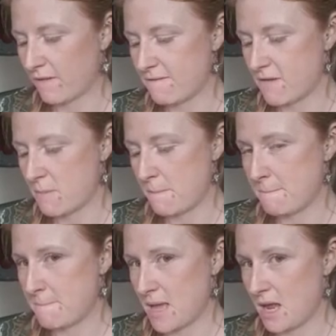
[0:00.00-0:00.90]

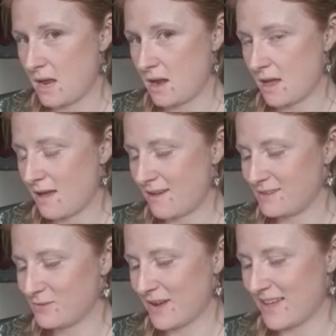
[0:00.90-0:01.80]
verbena
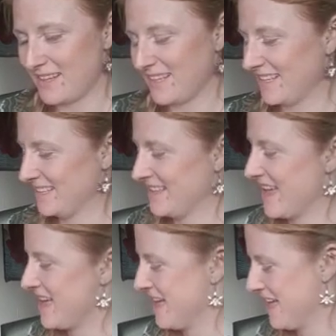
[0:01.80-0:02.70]
as well.
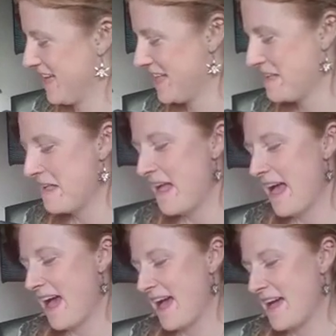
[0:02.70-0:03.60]

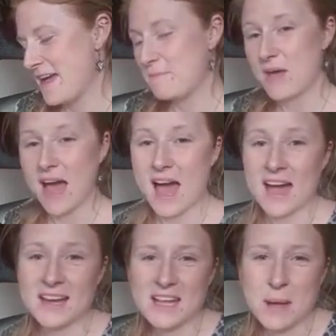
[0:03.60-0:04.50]

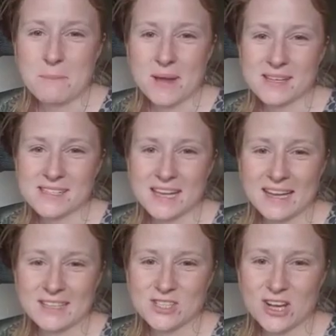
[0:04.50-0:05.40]
Arnica
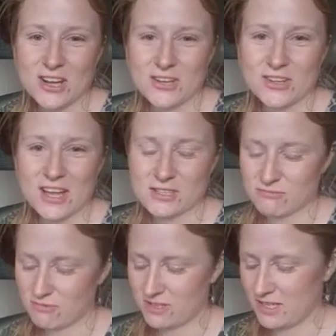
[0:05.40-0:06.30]
massage oil, that's
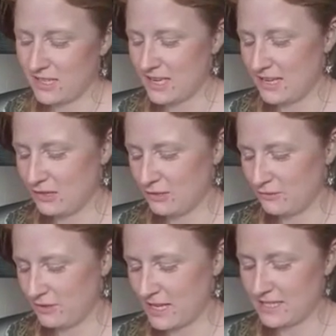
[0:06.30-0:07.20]
really
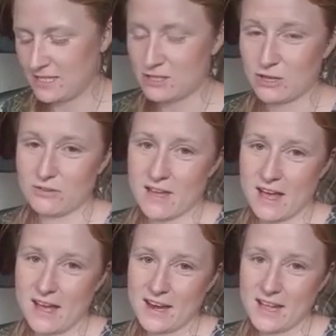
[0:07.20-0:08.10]
lovely stuff.
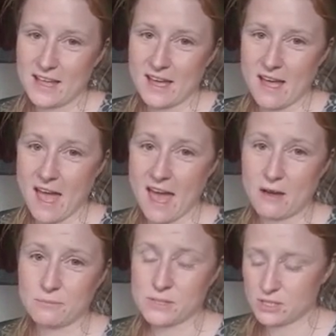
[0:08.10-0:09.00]
Arnica
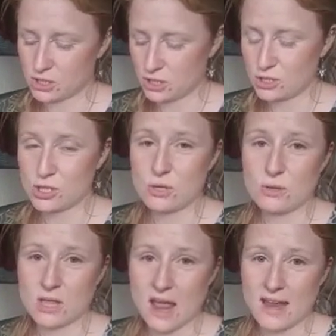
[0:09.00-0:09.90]
helps to
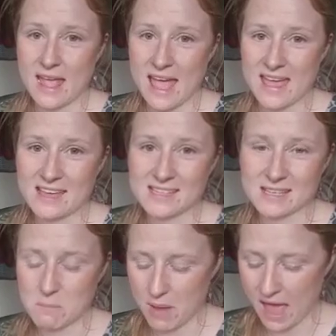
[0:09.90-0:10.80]
soothe any aches
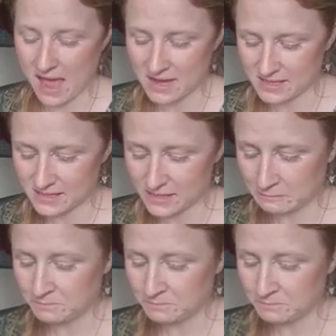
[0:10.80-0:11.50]
and pains,